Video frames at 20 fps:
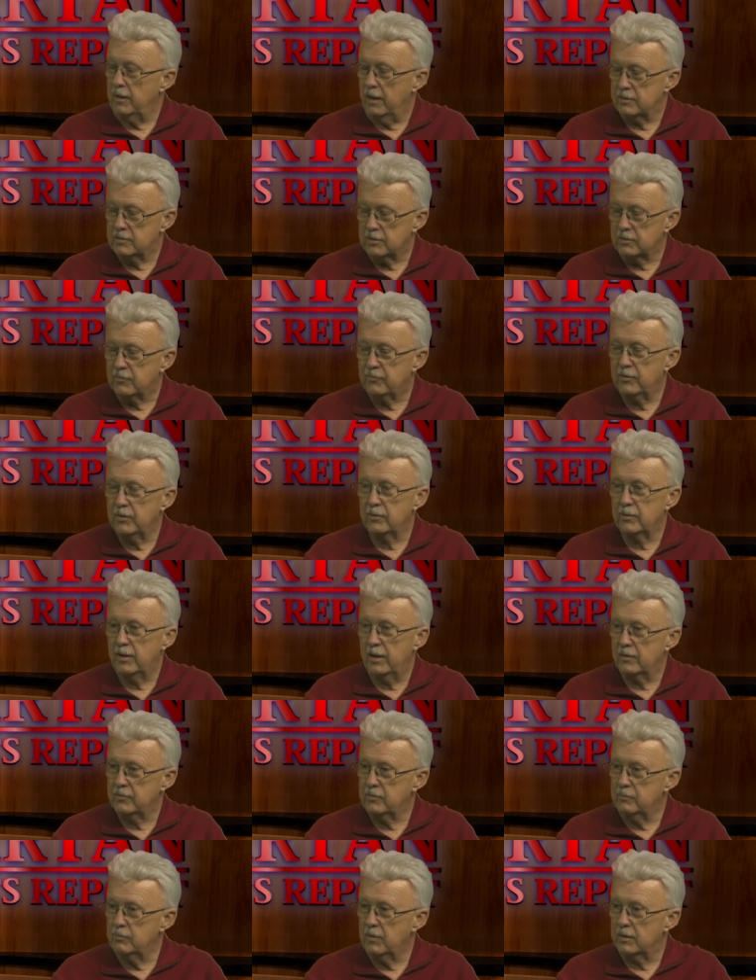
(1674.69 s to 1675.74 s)
That's at the Field
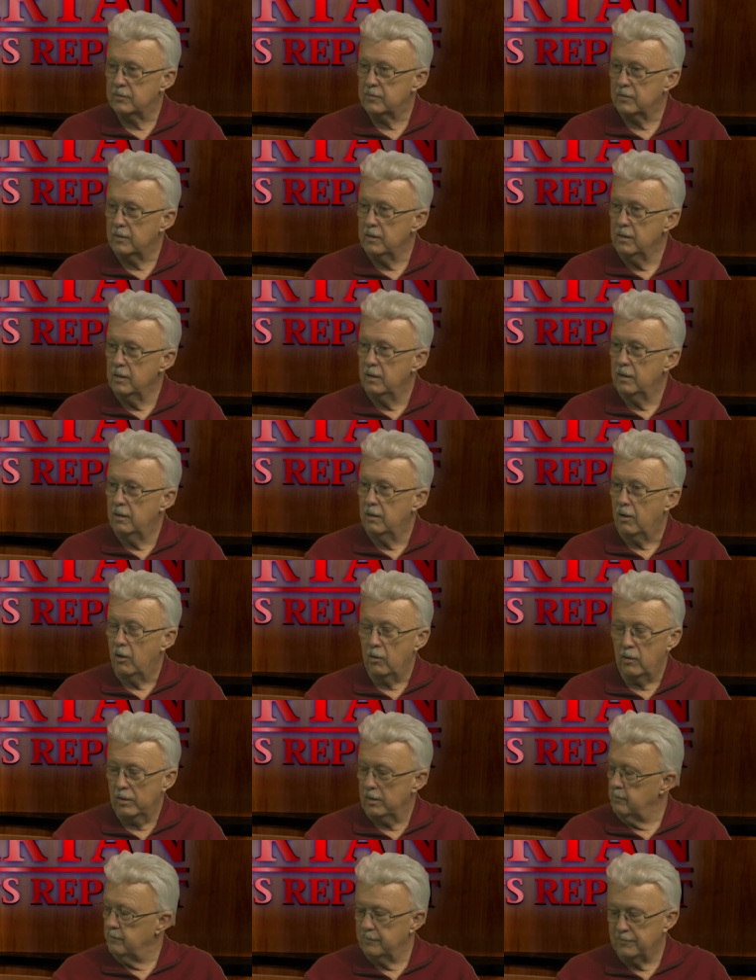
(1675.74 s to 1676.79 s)
House in Muncie,
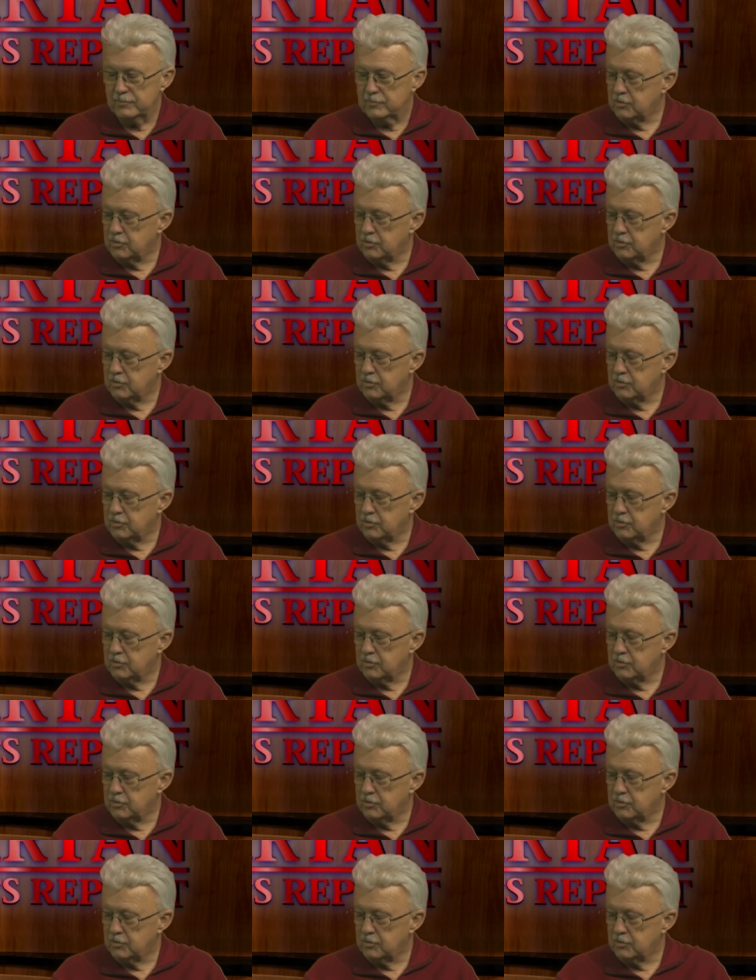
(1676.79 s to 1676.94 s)
or in